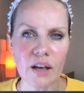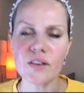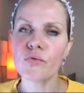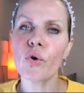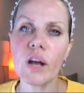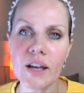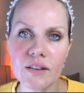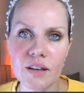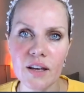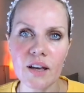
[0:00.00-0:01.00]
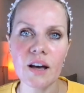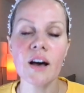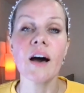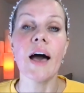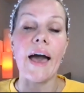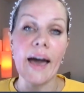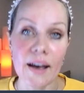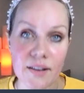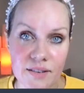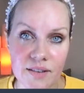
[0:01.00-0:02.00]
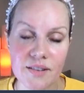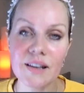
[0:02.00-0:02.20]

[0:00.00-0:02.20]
exfoliating, acids,